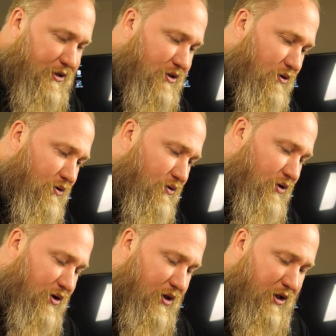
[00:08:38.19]
so
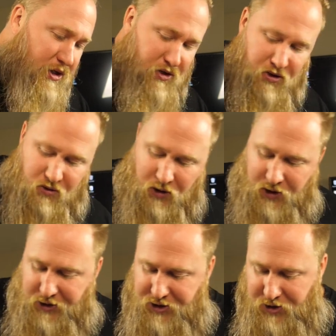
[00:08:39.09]
you're gonna get a good
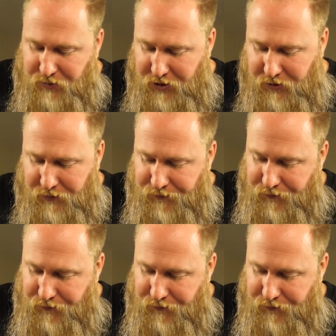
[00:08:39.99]
quality GPU,